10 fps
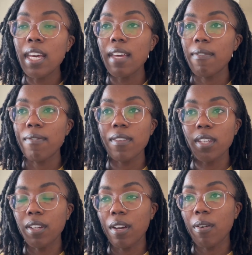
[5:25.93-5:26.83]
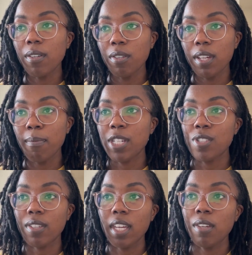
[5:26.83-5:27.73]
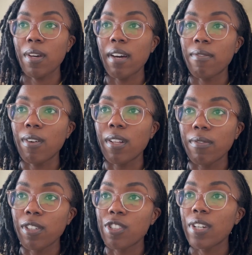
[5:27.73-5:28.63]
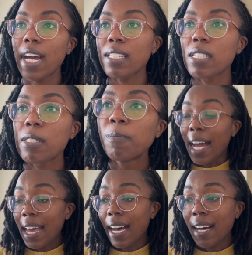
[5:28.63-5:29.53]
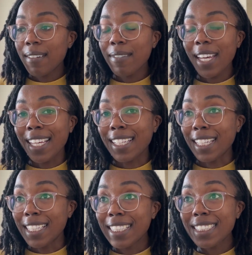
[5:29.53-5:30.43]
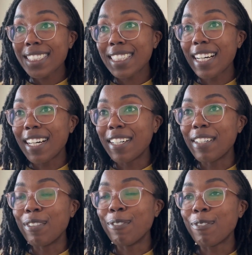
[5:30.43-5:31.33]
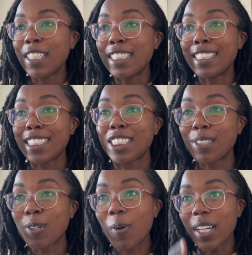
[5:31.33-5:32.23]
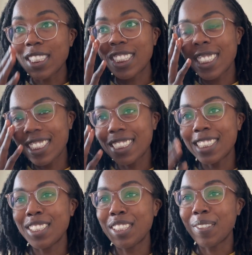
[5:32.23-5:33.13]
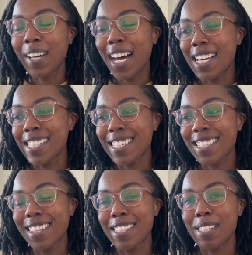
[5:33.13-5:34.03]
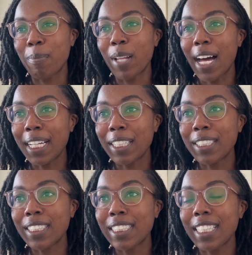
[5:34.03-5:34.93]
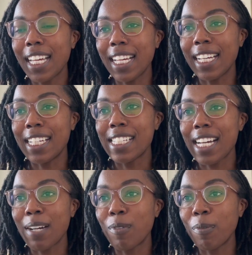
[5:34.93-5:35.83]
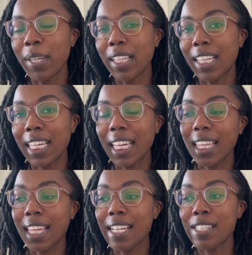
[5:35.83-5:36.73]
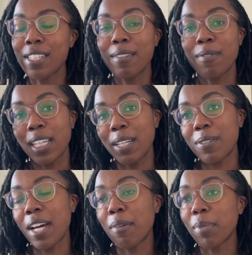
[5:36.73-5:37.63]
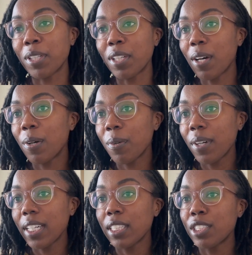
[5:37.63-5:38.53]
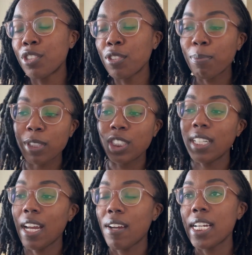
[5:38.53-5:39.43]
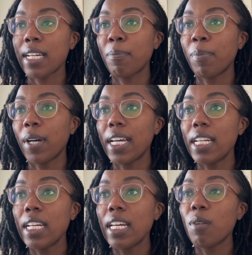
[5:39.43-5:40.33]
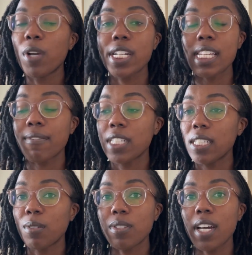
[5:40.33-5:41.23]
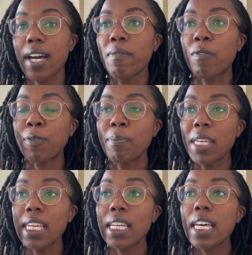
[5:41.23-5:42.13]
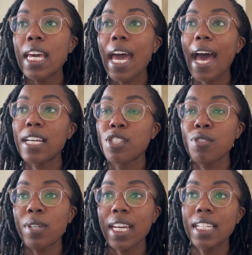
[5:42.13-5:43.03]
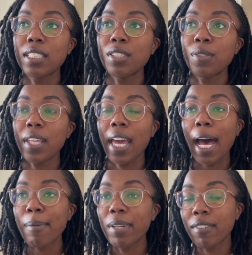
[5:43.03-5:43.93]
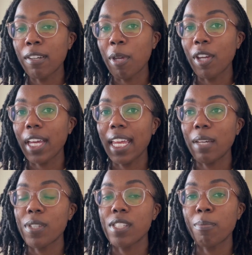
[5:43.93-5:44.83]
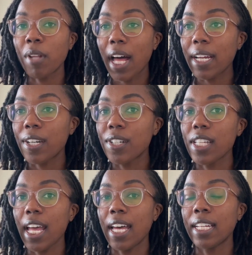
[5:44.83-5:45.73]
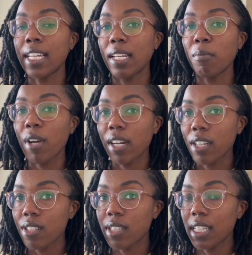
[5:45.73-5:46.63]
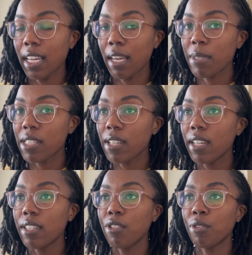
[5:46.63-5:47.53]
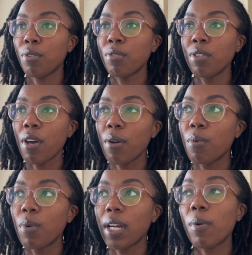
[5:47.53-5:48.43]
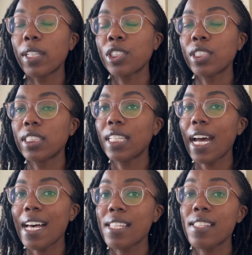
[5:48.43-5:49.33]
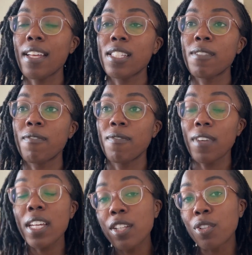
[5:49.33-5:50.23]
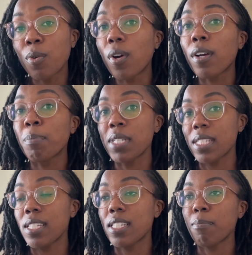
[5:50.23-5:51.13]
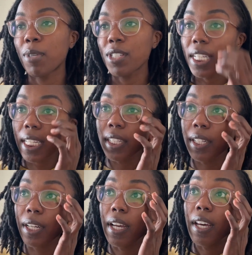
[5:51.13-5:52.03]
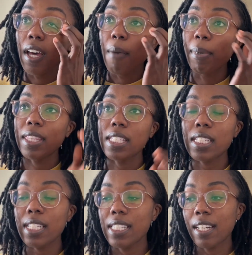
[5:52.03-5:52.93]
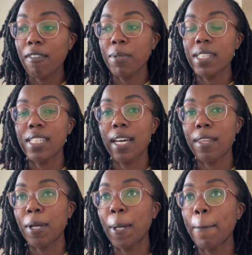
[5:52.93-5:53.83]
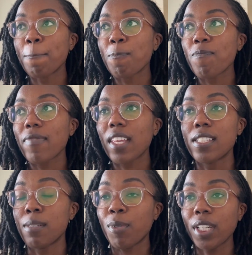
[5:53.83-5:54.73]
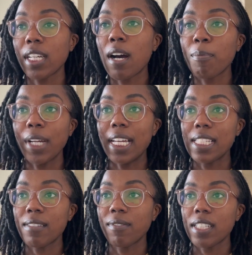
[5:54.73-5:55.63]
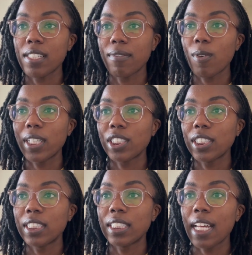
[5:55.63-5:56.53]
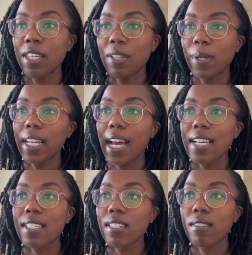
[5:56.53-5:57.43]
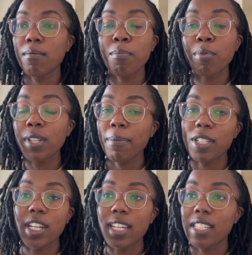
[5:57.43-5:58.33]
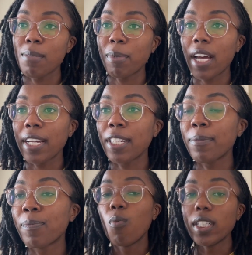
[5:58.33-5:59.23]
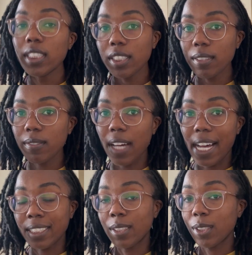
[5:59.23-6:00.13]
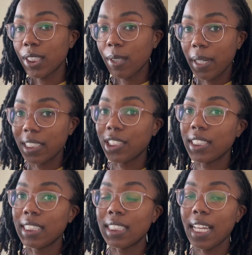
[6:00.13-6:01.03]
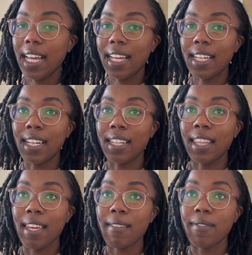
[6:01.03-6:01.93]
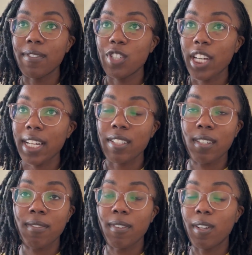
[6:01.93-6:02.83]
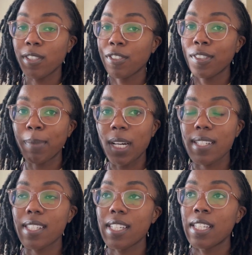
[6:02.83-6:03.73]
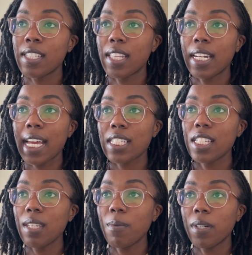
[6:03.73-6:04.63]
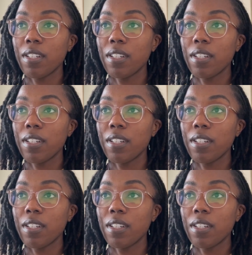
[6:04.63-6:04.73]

if you can make sure that you cover all of your tracks. I have a list of additional questions to ask the suppliers, and I will be linking that to the video down below. Super generic, but works every single time for me. As you get into the habit of communicating with suppliers and getting products onto Amazon, you'll know what questions to ask that fit your business in particular. But this list that I've put together is a pretty comprehensive list of questions that you can ask pretty much any supplier. Once you've asked all your questions and they've checked off all your boxes, the next thing you want